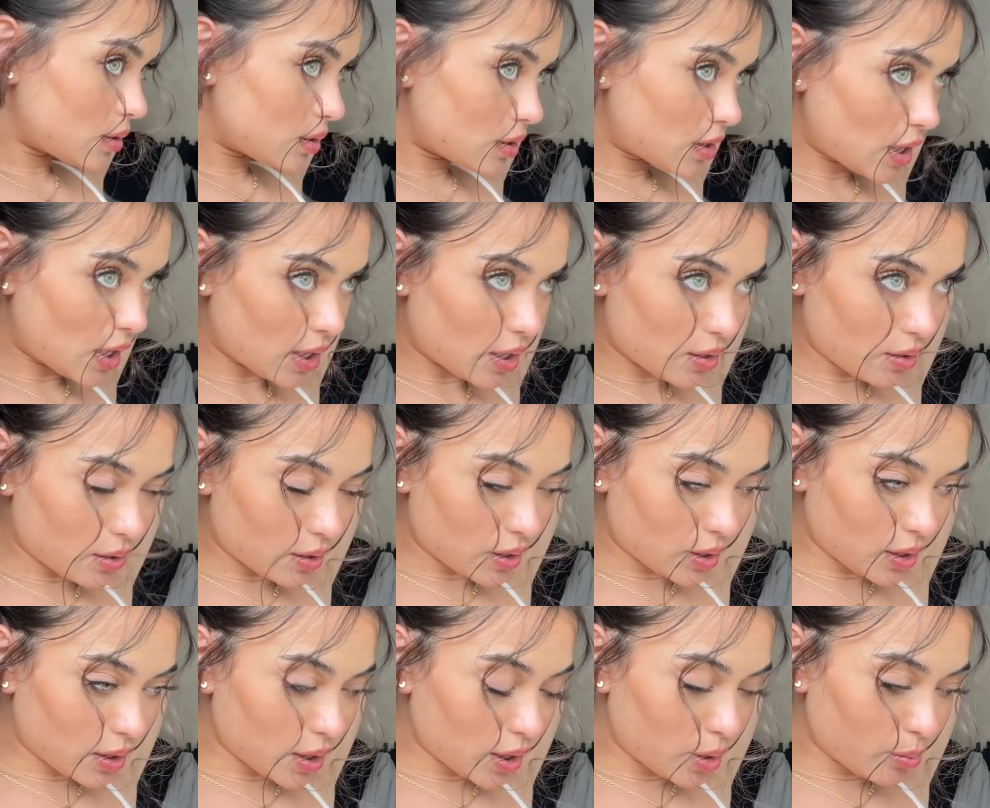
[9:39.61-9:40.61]
Take your
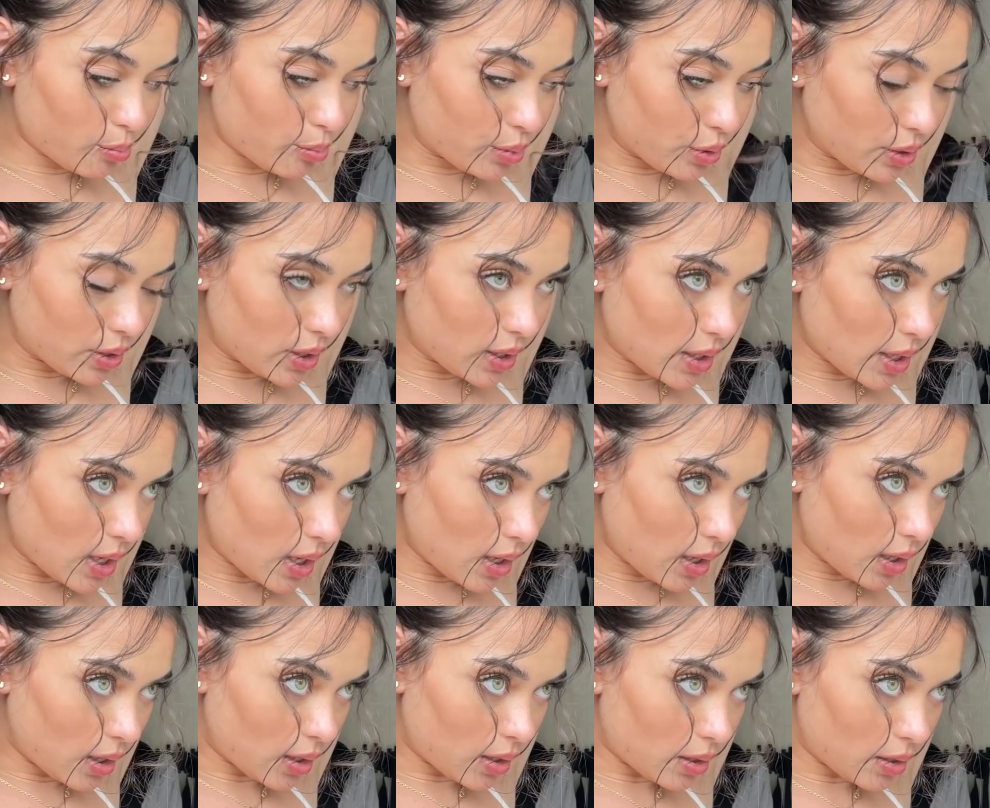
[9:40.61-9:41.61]
clip, put it
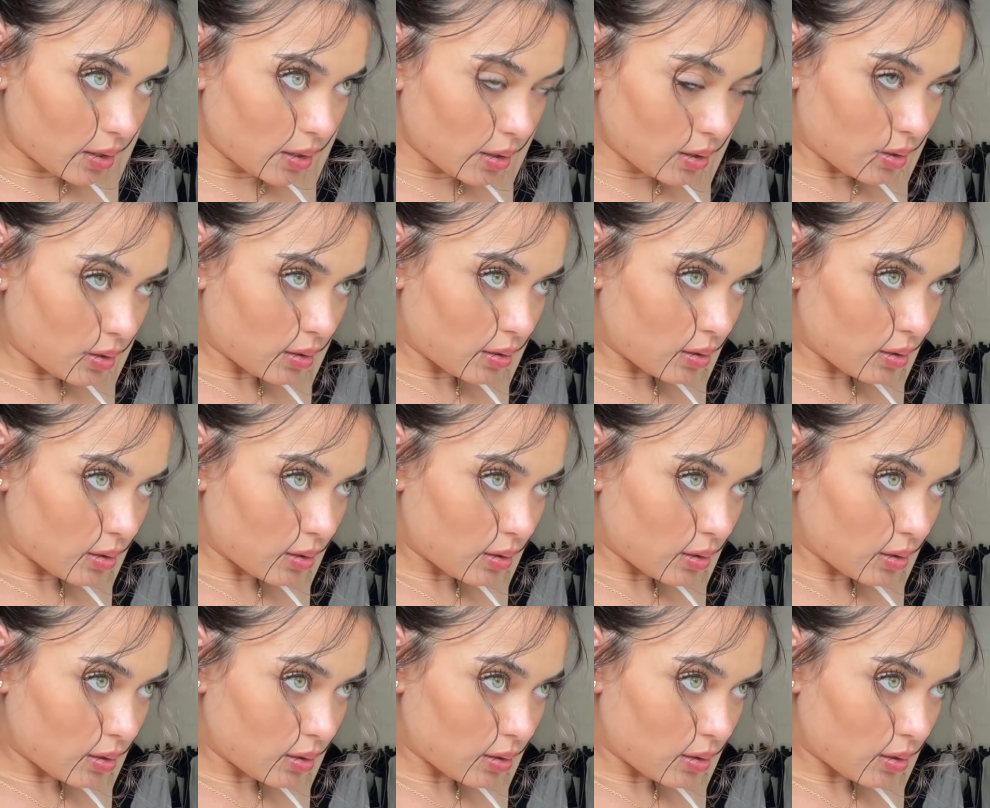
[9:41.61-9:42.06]
in,